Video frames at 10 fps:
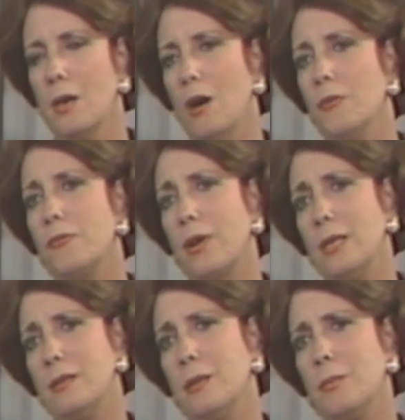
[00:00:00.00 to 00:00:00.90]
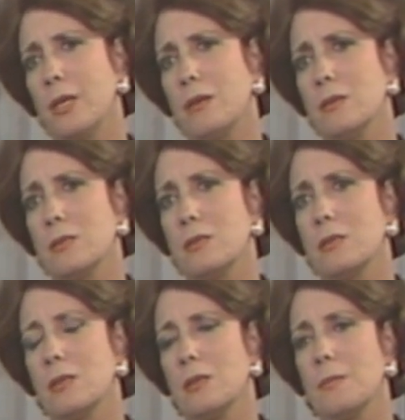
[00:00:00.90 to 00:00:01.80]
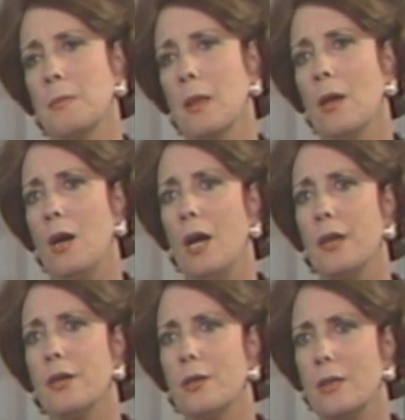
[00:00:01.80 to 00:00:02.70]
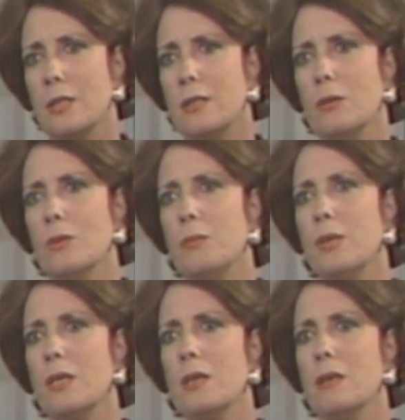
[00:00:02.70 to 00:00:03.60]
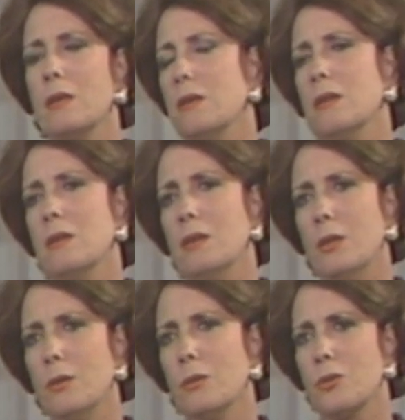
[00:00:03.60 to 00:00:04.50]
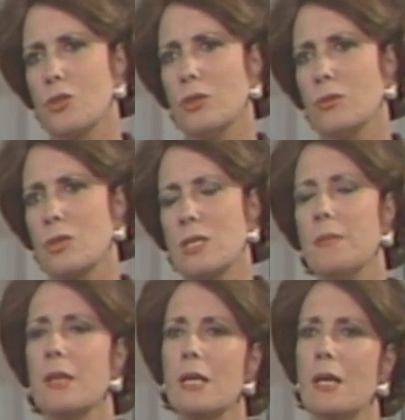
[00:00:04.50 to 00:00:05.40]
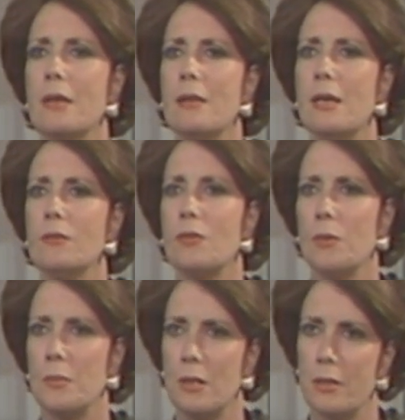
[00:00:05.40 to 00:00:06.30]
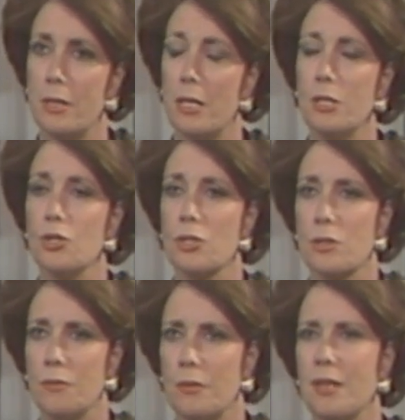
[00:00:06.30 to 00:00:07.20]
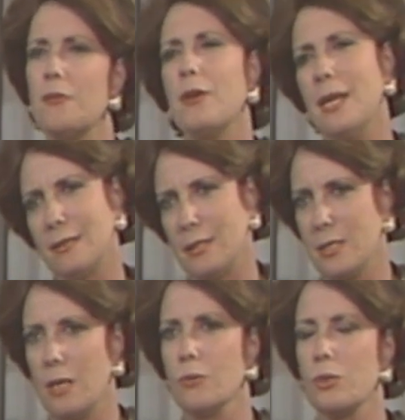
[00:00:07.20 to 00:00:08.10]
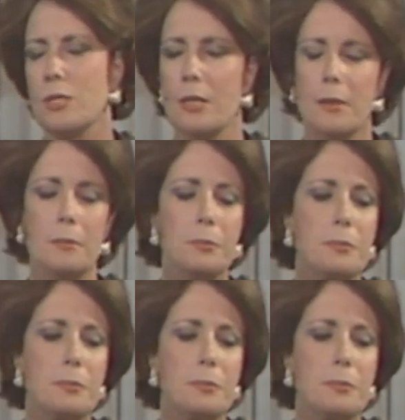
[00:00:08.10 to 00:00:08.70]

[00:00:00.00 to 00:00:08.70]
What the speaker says: on Friday because I heard that he will be, you know, shot or something like that from the fanatics, I would say.